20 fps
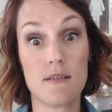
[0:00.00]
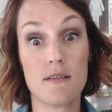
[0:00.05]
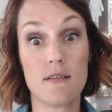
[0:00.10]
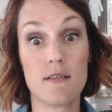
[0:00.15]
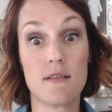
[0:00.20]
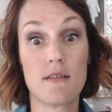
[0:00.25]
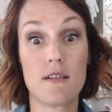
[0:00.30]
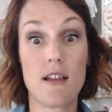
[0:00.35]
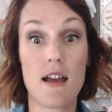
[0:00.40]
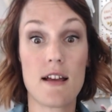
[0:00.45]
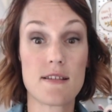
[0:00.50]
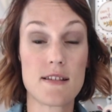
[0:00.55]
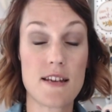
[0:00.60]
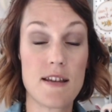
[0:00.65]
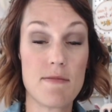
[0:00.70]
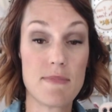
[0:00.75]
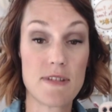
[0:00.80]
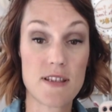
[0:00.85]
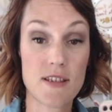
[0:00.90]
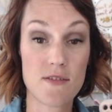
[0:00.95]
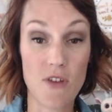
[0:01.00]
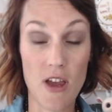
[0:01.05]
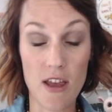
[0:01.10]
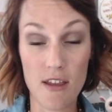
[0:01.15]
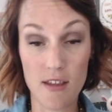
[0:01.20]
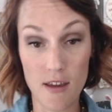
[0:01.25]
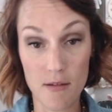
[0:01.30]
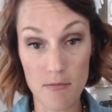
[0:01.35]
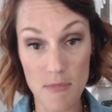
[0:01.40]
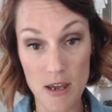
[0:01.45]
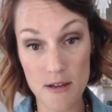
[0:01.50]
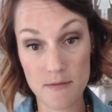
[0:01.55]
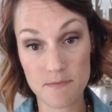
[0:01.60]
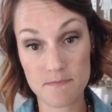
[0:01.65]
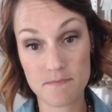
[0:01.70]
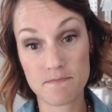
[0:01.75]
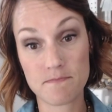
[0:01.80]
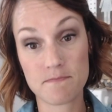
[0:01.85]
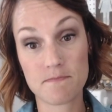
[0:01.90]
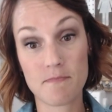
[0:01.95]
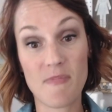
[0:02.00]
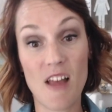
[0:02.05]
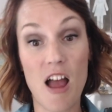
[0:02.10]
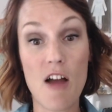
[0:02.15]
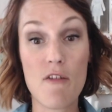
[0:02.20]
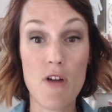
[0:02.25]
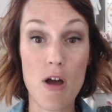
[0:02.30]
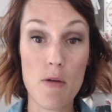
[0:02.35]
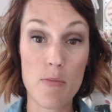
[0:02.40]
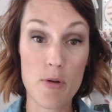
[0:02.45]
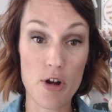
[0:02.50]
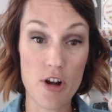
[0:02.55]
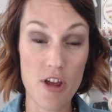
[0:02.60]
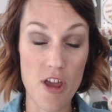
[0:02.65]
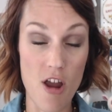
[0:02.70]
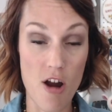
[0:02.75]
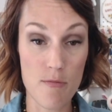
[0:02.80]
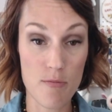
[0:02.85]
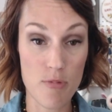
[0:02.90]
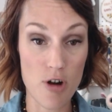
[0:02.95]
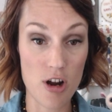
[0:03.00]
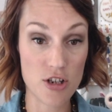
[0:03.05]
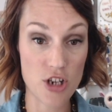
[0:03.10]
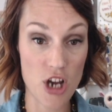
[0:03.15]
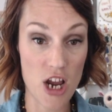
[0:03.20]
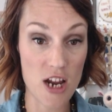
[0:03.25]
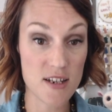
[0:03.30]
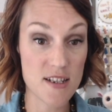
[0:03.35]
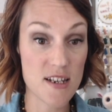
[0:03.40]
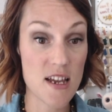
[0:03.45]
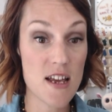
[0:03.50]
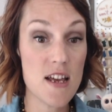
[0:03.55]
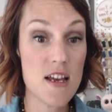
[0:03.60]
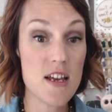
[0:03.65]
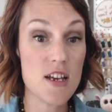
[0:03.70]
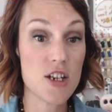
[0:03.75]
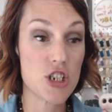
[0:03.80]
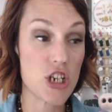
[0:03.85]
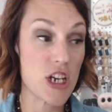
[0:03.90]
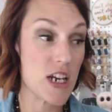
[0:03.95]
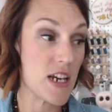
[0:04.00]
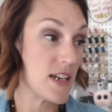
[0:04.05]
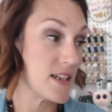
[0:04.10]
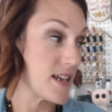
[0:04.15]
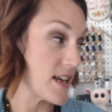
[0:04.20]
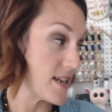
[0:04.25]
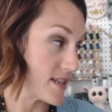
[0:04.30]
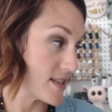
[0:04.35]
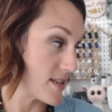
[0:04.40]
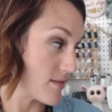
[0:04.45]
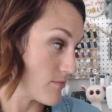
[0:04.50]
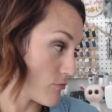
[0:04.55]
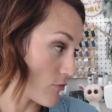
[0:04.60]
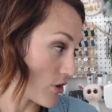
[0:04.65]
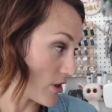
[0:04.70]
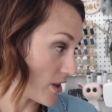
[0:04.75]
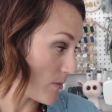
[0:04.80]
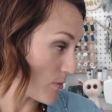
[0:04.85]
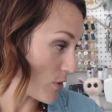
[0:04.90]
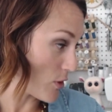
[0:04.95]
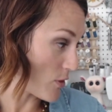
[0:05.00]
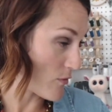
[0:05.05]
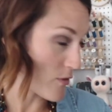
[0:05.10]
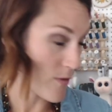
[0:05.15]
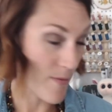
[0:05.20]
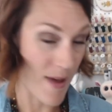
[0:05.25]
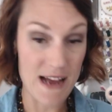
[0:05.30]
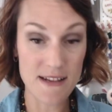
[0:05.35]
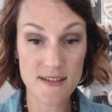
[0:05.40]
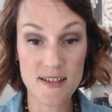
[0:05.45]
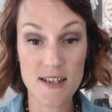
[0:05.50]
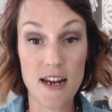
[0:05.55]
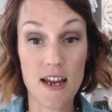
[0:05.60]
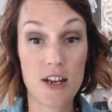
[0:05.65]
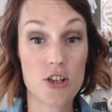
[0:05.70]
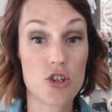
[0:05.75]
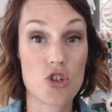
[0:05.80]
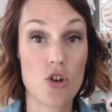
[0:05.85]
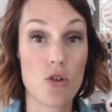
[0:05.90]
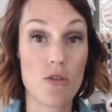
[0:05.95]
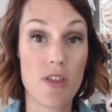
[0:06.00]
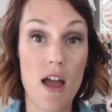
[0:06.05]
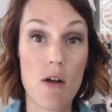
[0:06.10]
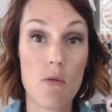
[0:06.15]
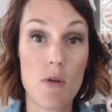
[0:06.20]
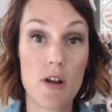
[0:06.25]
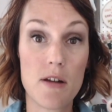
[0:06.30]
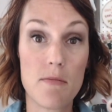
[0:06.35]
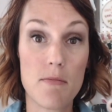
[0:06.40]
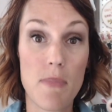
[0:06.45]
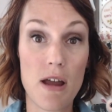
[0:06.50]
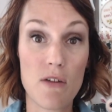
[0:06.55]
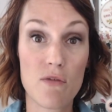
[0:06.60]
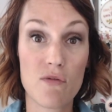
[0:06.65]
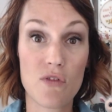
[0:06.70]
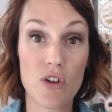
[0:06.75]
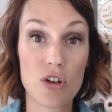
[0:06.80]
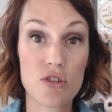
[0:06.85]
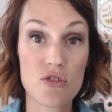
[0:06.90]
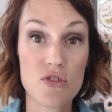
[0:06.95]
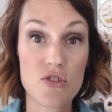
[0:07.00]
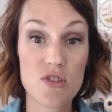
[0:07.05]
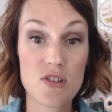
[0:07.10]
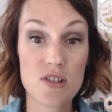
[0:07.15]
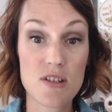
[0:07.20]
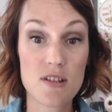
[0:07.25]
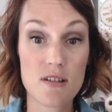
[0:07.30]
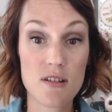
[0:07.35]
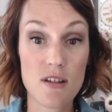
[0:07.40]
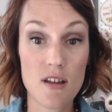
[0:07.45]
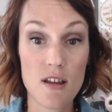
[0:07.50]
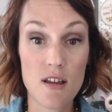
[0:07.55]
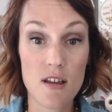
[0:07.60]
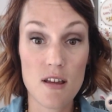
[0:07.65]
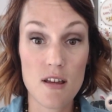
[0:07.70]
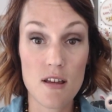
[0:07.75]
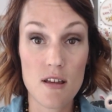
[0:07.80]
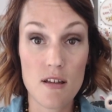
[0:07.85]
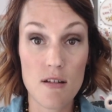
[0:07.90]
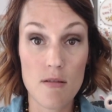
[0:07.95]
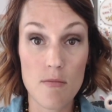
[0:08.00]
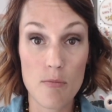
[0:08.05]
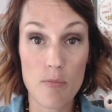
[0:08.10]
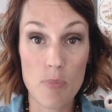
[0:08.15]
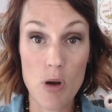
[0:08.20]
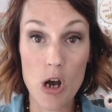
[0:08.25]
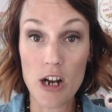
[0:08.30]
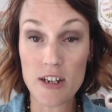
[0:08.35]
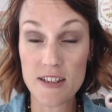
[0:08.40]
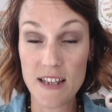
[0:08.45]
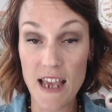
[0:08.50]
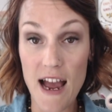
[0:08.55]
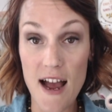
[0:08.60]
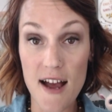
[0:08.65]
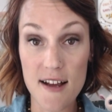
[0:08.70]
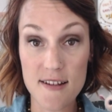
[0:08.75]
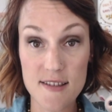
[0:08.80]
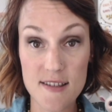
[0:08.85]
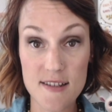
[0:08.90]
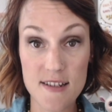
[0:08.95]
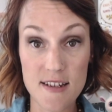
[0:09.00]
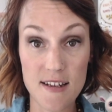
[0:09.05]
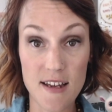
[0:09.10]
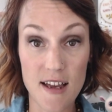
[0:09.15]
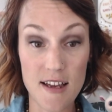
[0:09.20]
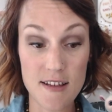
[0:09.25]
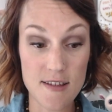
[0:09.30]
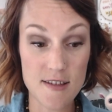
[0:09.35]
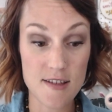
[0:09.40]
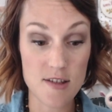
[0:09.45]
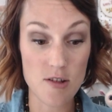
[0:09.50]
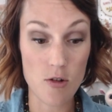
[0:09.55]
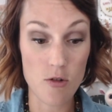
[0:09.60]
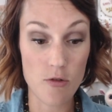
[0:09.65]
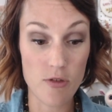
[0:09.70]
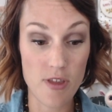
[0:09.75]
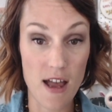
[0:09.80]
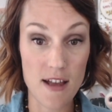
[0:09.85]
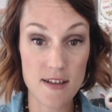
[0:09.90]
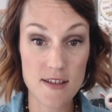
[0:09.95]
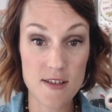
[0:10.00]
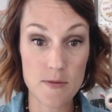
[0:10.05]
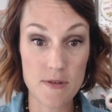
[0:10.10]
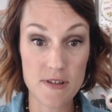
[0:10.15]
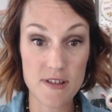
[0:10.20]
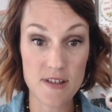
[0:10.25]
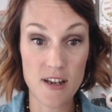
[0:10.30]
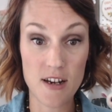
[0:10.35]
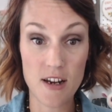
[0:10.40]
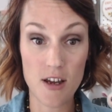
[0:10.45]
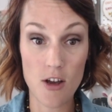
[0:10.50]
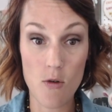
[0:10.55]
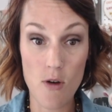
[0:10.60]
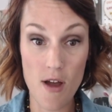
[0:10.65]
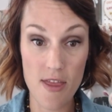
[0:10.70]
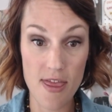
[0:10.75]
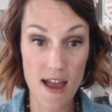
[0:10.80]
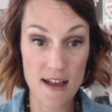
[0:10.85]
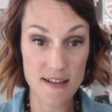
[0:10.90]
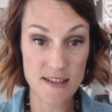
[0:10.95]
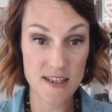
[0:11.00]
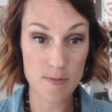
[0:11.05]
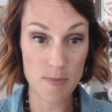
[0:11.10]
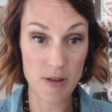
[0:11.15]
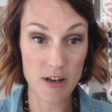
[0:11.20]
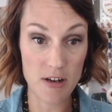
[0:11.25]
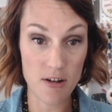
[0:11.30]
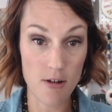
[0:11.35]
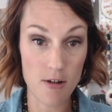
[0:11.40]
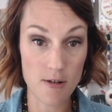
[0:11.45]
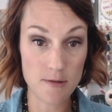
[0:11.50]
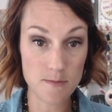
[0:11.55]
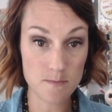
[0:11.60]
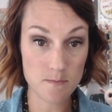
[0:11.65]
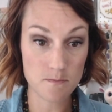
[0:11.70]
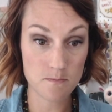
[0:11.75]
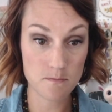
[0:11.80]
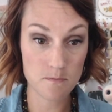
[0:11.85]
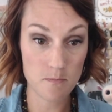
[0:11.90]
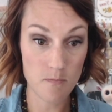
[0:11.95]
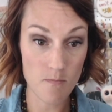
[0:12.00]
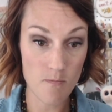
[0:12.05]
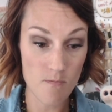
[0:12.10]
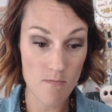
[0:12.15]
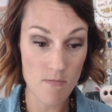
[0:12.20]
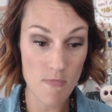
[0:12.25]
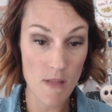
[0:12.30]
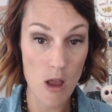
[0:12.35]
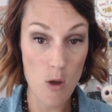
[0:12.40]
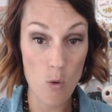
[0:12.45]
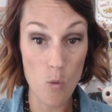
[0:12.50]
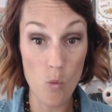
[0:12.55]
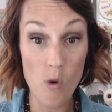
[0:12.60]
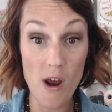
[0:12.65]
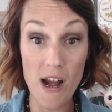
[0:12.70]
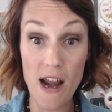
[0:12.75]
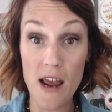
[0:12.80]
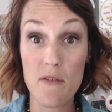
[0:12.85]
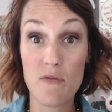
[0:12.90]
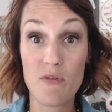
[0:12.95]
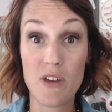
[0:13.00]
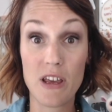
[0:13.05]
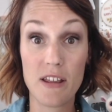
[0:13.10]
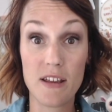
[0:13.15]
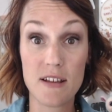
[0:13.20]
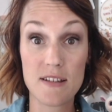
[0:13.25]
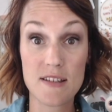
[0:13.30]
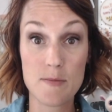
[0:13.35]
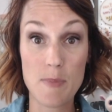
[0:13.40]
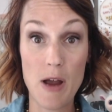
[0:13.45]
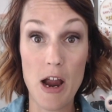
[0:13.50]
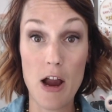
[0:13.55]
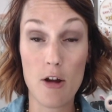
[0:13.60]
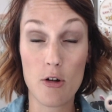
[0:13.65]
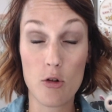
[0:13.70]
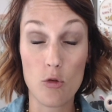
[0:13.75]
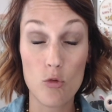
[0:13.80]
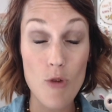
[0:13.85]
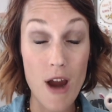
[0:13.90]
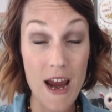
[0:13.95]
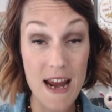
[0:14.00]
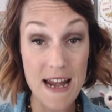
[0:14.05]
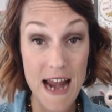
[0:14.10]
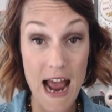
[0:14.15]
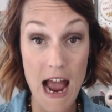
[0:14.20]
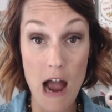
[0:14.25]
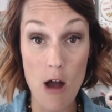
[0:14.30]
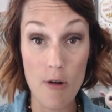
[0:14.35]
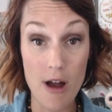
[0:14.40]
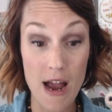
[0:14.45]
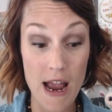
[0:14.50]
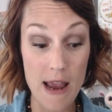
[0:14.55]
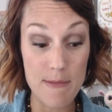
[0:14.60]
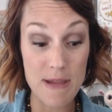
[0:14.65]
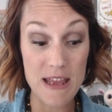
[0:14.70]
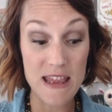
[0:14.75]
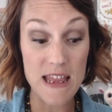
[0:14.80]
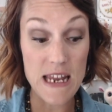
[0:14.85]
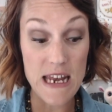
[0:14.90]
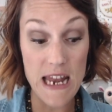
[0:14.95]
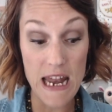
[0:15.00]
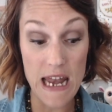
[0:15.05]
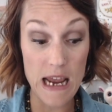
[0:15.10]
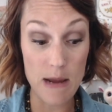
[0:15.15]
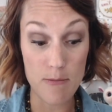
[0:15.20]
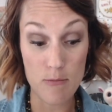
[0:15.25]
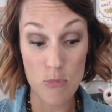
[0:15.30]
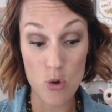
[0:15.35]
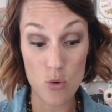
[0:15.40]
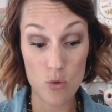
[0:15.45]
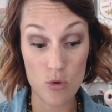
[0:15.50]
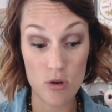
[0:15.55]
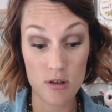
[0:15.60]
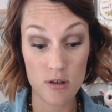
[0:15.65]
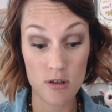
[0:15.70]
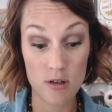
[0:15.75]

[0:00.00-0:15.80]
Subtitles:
Her last name is failing me. Of Alberta Yarn Project. She does some really beautiful bats, and I had shown that one in my first podcast, and so that's what's going to go on that spindle when I feel inspired. Right now, I'm in the knitting mood,